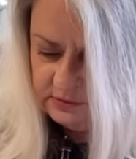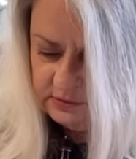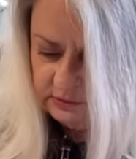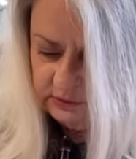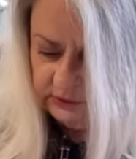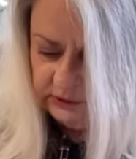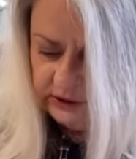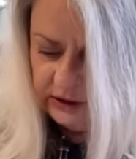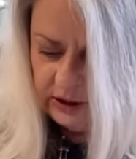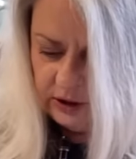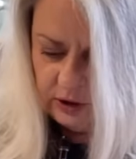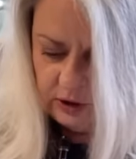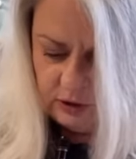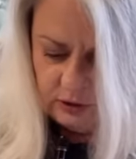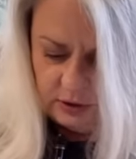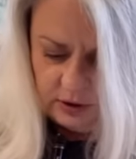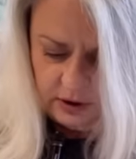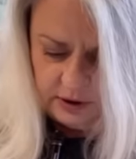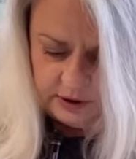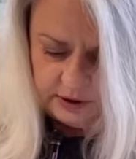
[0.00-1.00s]

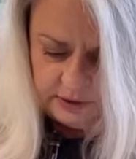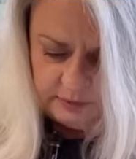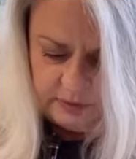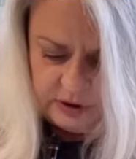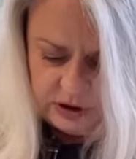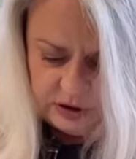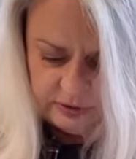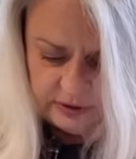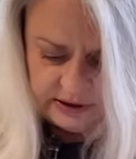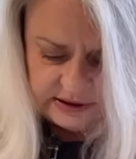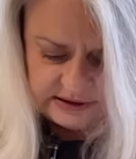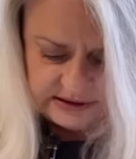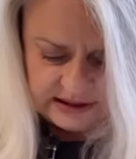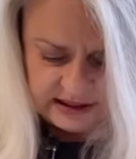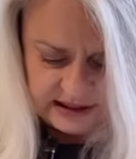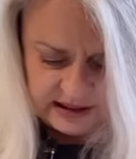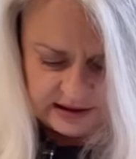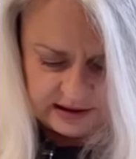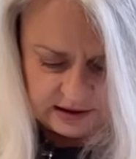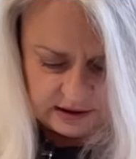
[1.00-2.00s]
low on
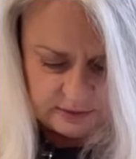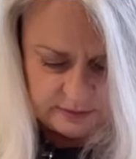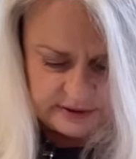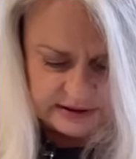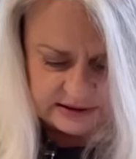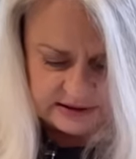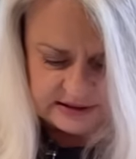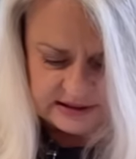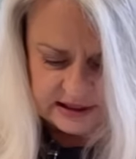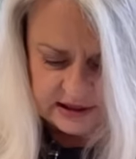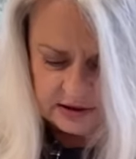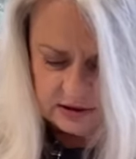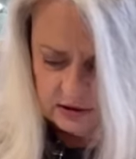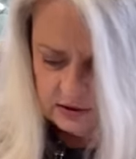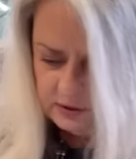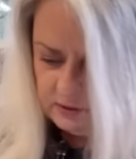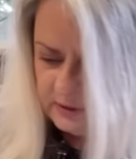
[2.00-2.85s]
immunity and I'll be sick all